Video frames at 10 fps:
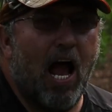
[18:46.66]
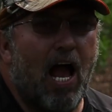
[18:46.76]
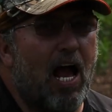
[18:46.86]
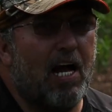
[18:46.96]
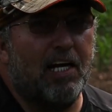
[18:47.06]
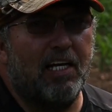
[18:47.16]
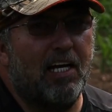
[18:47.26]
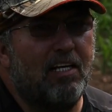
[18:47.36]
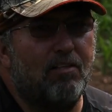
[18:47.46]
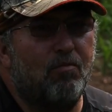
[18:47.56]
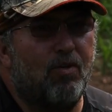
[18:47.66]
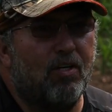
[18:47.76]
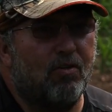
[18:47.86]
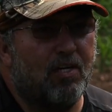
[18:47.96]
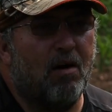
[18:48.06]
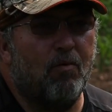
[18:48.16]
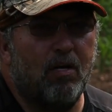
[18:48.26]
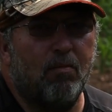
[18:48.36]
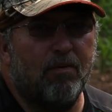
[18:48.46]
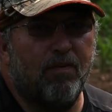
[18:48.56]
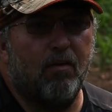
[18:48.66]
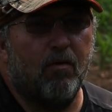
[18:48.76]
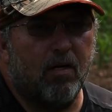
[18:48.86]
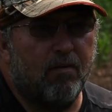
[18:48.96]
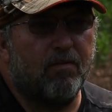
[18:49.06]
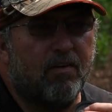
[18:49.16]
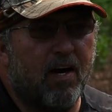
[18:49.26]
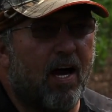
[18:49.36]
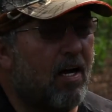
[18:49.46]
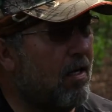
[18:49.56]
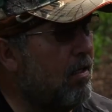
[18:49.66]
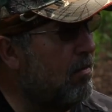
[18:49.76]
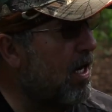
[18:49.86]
I ain't eating one, because I will be fool enough to try it a little,